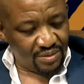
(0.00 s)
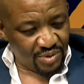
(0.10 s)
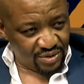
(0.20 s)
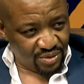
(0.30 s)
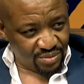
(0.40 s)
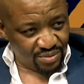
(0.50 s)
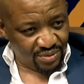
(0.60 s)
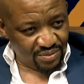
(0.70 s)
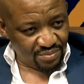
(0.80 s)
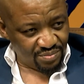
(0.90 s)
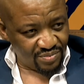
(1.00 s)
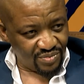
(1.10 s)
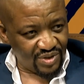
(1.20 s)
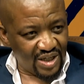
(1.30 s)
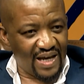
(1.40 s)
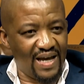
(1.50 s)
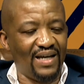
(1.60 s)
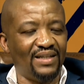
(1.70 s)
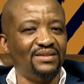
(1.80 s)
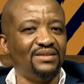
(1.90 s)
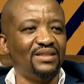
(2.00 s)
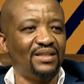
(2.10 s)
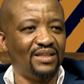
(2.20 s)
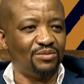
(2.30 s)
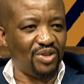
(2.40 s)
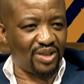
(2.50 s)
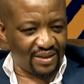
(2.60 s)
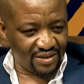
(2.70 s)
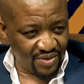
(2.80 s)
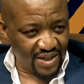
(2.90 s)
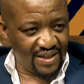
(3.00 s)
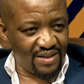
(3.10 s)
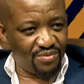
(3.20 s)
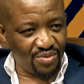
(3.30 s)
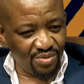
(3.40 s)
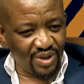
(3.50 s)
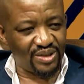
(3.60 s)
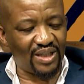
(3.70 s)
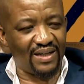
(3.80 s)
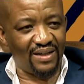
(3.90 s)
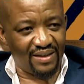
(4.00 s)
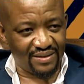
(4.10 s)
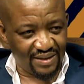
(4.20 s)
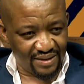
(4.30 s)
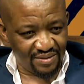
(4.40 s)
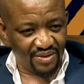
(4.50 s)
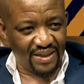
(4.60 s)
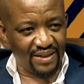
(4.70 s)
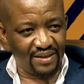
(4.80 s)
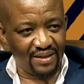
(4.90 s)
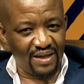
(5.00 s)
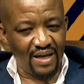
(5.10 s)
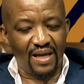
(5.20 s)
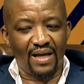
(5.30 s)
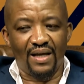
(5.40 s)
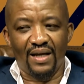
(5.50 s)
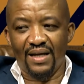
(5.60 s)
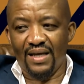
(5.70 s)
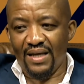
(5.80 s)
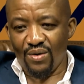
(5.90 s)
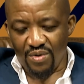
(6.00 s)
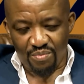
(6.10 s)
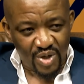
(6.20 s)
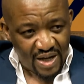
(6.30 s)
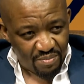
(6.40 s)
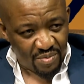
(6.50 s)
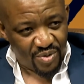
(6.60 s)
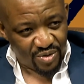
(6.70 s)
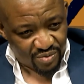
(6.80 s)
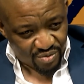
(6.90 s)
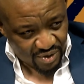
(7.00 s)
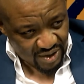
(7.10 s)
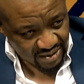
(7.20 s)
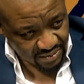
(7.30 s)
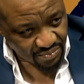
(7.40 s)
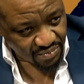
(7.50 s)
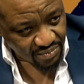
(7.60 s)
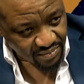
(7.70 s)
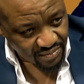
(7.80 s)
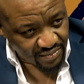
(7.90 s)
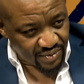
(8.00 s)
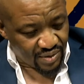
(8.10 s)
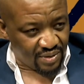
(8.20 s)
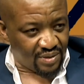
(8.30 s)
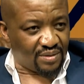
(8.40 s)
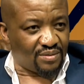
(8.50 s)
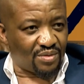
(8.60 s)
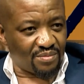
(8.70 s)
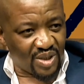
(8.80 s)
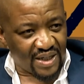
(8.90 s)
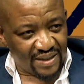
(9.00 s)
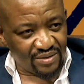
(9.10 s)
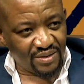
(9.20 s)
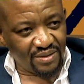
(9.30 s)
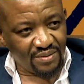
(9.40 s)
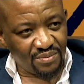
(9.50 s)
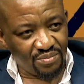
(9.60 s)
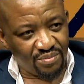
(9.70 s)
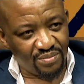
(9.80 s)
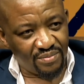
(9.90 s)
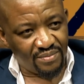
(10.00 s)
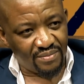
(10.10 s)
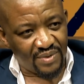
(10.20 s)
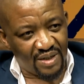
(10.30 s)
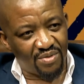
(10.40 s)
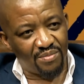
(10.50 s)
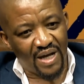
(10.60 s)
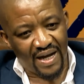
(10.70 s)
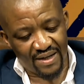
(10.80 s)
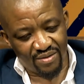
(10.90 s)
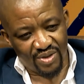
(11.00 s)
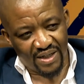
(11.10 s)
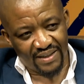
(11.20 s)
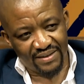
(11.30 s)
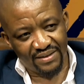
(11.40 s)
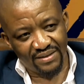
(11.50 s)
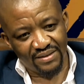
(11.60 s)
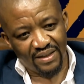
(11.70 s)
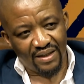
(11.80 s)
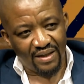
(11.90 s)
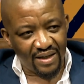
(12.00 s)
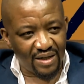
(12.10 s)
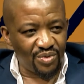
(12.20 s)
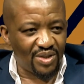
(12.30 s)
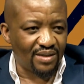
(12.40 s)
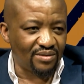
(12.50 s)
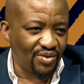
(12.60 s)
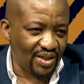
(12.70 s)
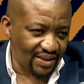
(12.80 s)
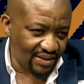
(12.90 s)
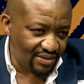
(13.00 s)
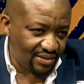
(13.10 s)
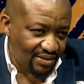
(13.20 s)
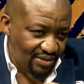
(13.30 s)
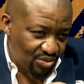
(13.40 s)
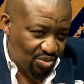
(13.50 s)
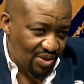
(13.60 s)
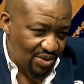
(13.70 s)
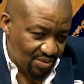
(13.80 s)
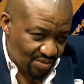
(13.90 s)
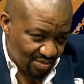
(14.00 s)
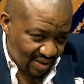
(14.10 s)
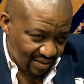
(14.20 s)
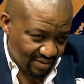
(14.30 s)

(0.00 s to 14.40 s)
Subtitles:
been sold and it has been transferred in full and title has transferred, we pick up a piece of soil from the ground and from the heart of the land, and we transfer it to the new owner.